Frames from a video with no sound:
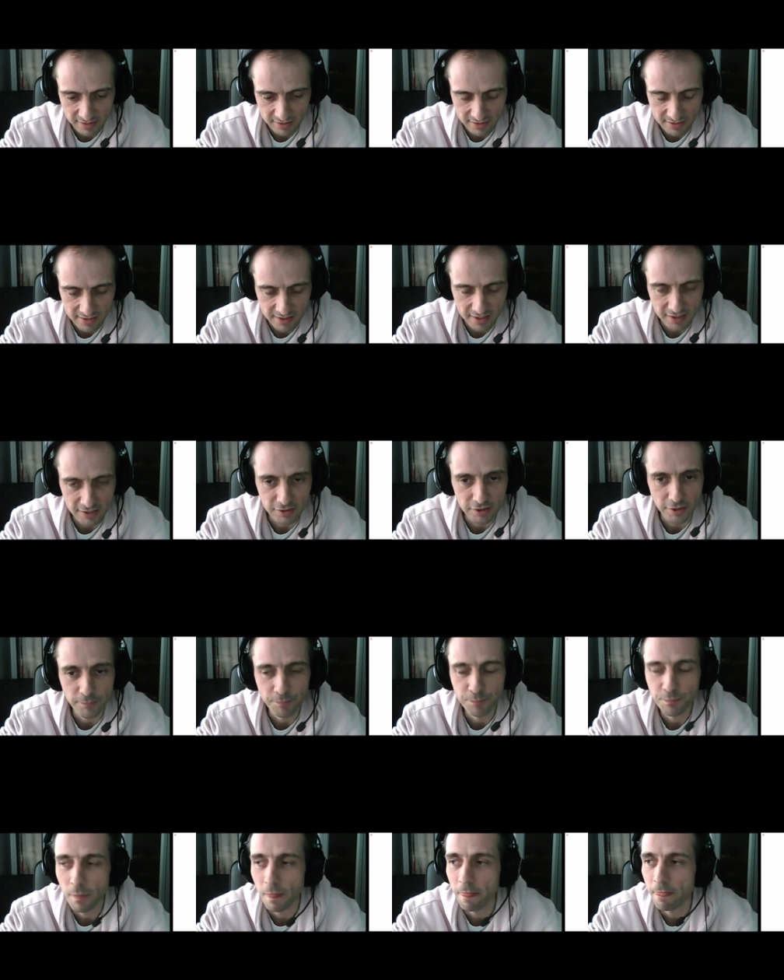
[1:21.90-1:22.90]
data.
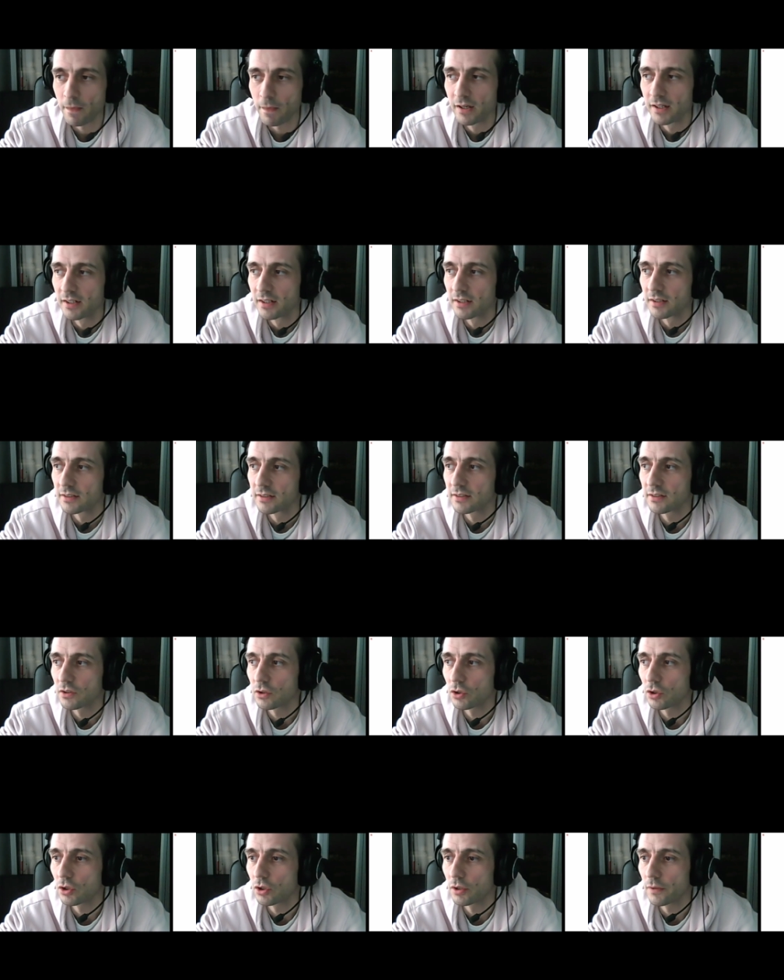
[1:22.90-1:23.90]

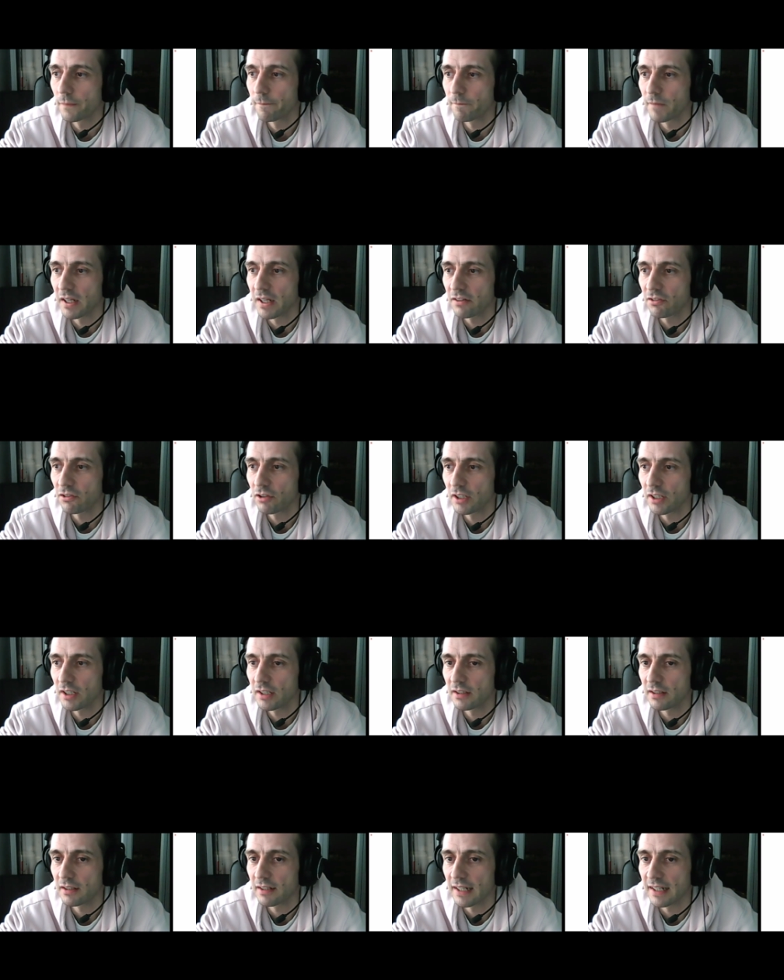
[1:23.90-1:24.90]
So
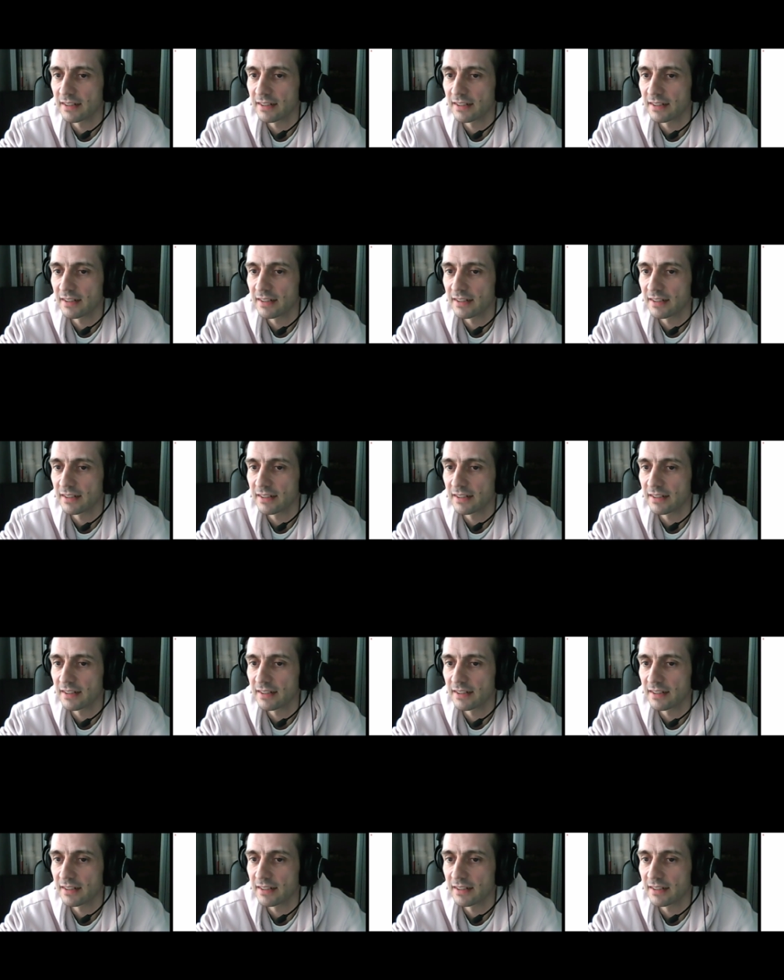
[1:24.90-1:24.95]
actually,